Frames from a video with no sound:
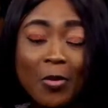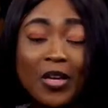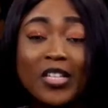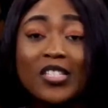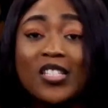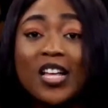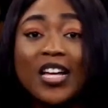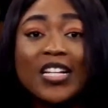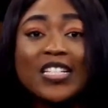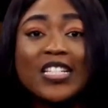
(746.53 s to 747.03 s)

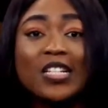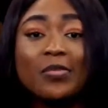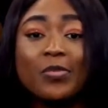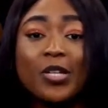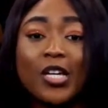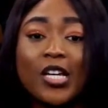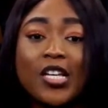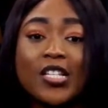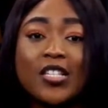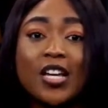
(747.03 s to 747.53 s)
excited
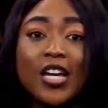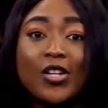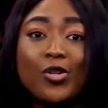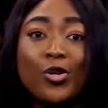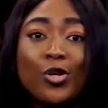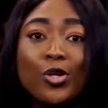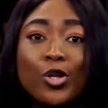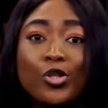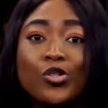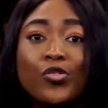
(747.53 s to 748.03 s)
because I know a
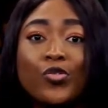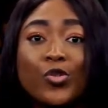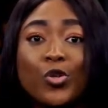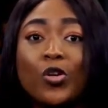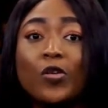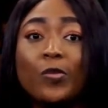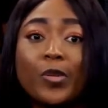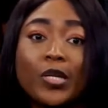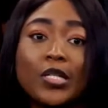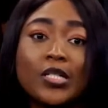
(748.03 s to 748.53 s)
lot of
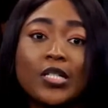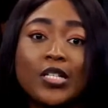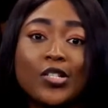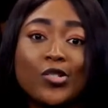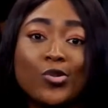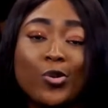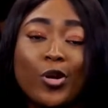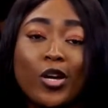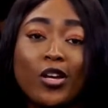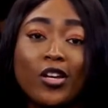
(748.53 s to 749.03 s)
young persons
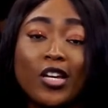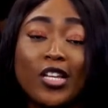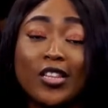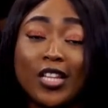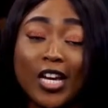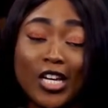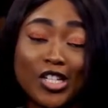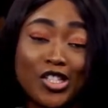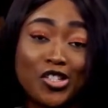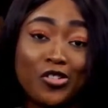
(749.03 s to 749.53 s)
who are in
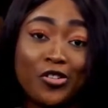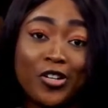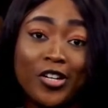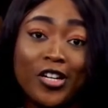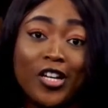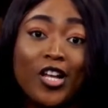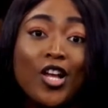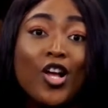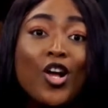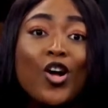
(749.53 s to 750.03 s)

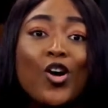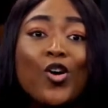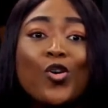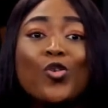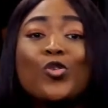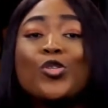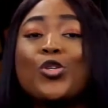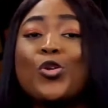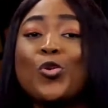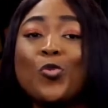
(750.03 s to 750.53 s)
Nigeria
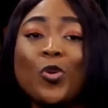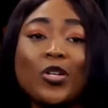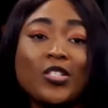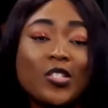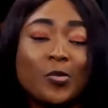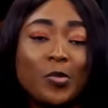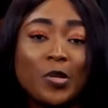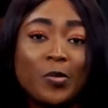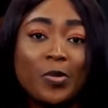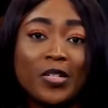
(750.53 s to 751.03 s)
who want to
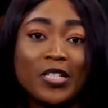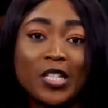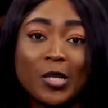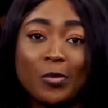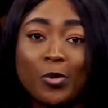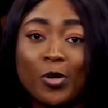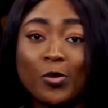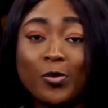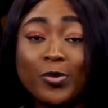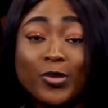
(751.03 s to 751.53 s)
be
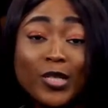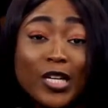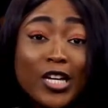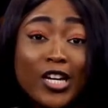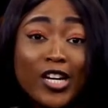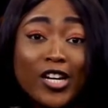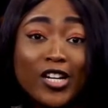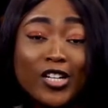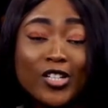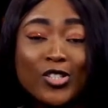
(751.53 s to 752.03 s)
basketball
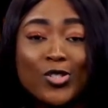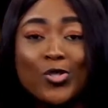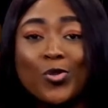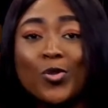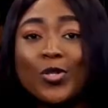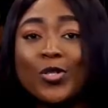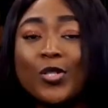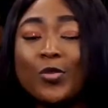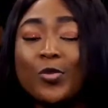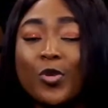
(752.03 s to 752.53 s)
players, who
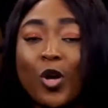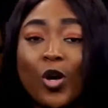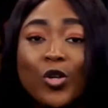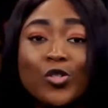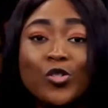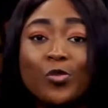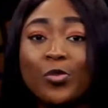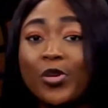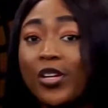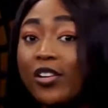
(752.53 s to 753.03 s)
want to be
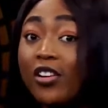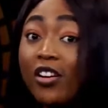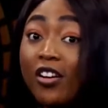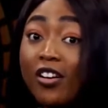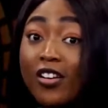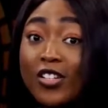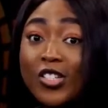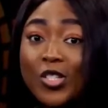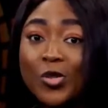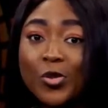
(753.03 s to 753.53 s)

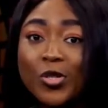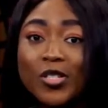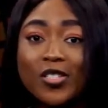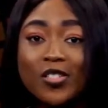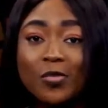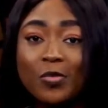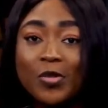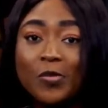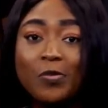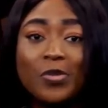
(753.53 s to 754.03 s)
entrepreneurs, who want to
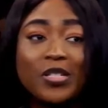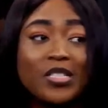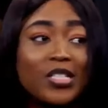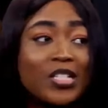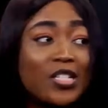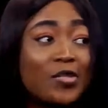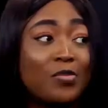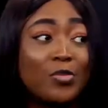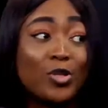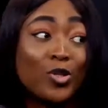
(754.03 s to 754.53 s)
be
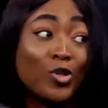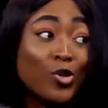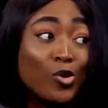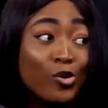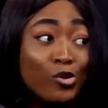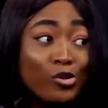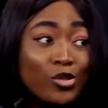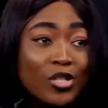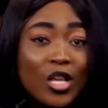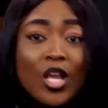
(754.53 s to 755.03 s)
business
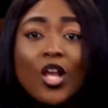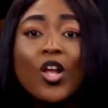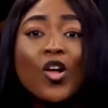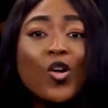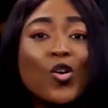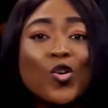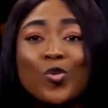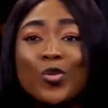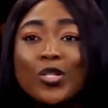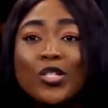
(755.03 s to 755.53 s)
moguls,
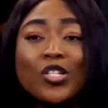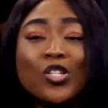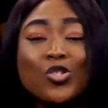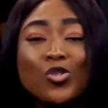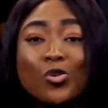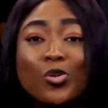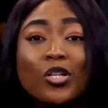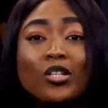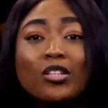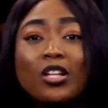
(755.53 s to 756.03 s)
who want to
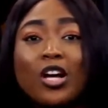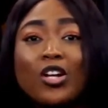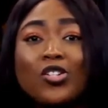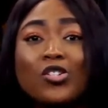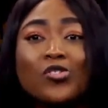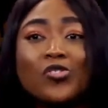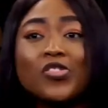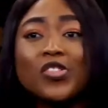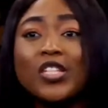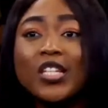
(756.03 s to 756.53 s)
do a lot
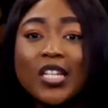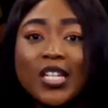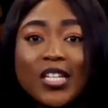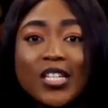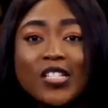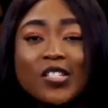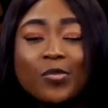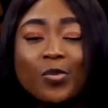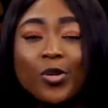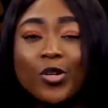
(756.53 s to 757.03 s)
of
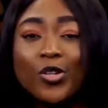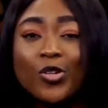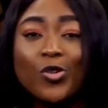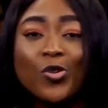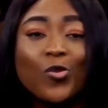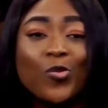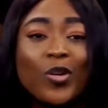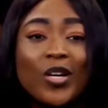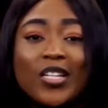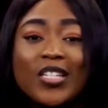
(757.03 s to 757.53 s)
things. But
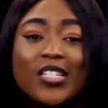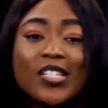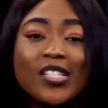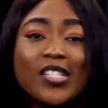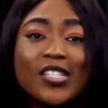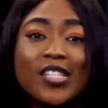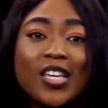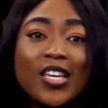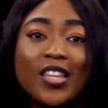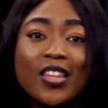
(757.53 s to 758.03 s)
when you
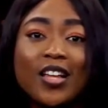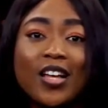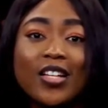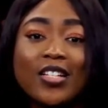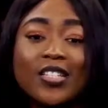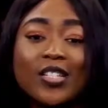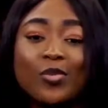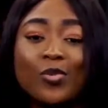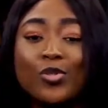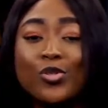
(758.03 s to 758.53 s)
say
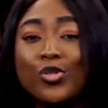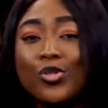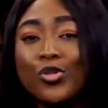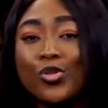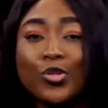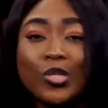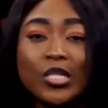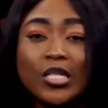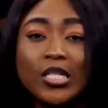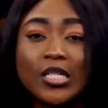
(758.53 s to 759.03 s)
that they want to
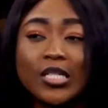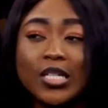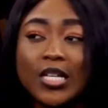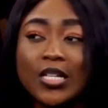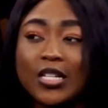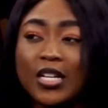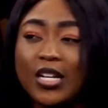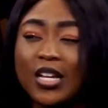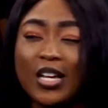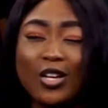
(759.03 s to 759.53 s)
do these things,
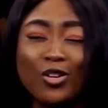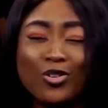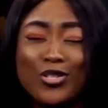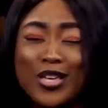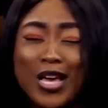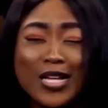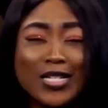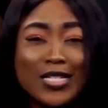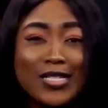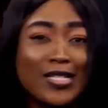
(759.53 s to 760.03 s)
they're like, oh
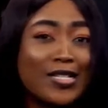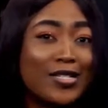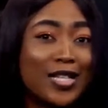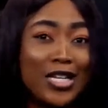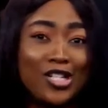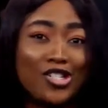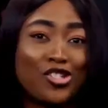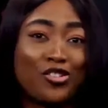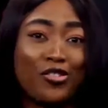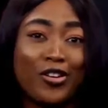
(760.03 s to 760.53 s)
yeah, this is
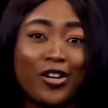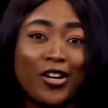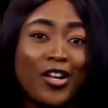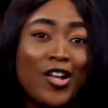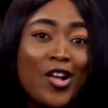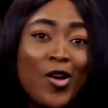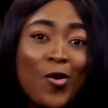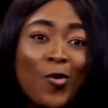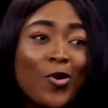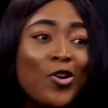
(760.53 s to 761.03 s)
Nigeria.
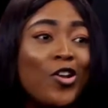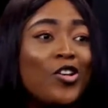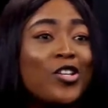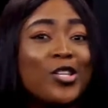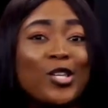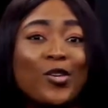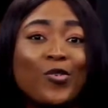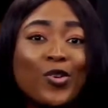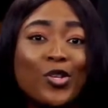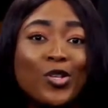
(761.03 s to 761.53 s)
We're not
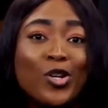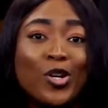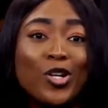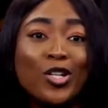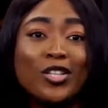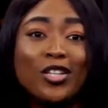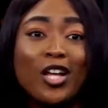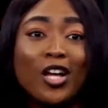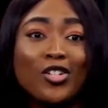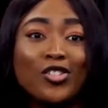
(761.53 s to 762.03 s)
giving a
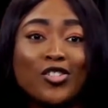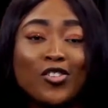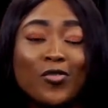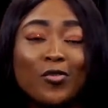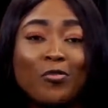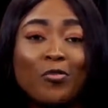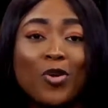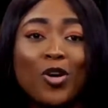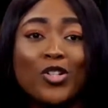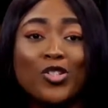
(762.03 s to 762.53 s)
lot of
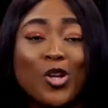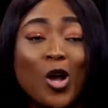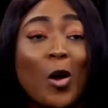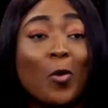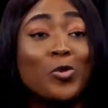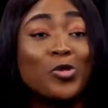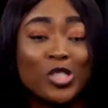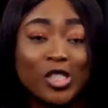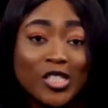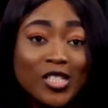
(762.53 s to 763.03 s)
much
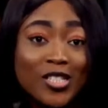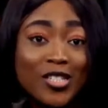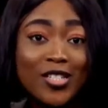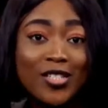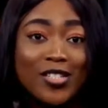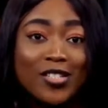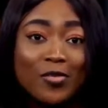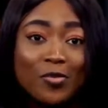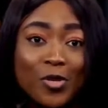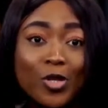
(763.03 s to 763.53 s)
options
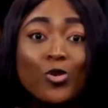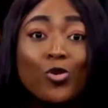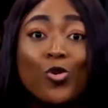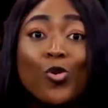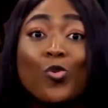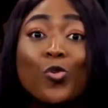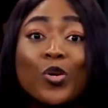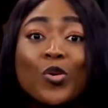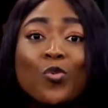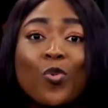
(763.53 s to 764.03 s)
to be who
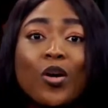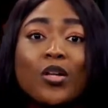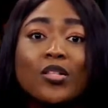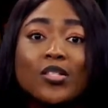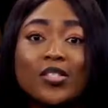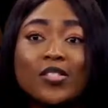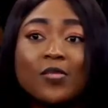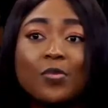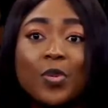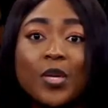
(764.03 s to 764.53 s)
we want
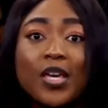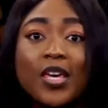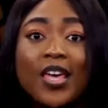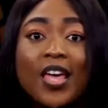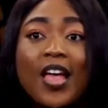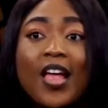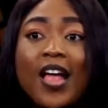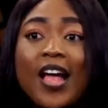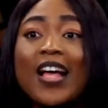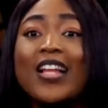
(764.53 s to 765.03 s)
to be
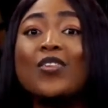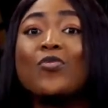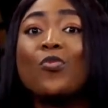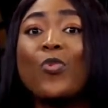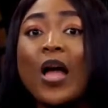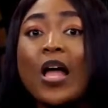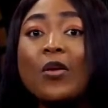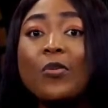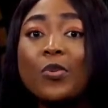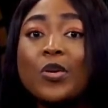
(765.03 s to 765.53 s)
and
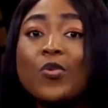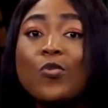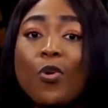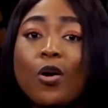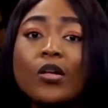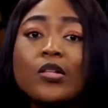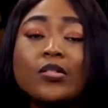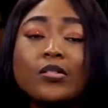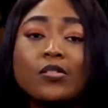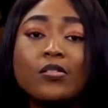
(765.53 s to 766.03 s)
when we
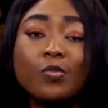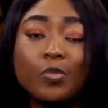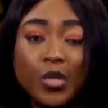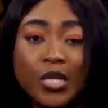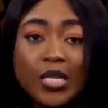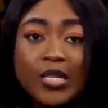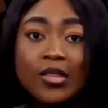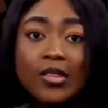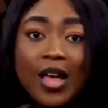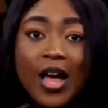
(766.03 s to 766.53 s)
want to
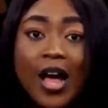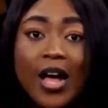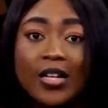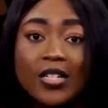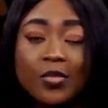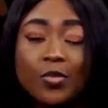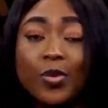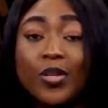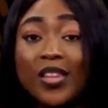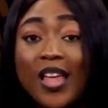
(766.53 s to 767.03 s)
be
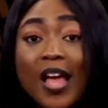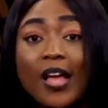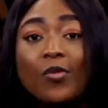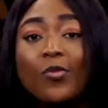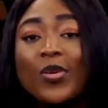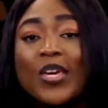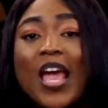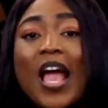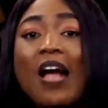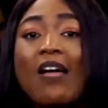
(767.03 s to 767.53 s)
that. But then
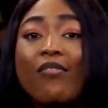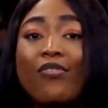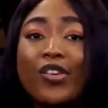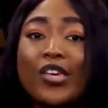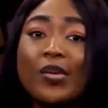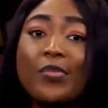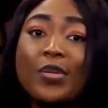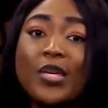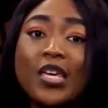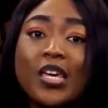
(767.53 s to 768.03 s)
we have
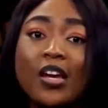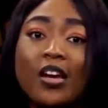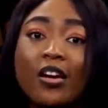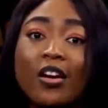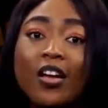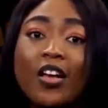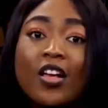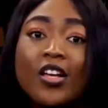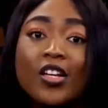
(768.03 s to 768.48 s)
him here,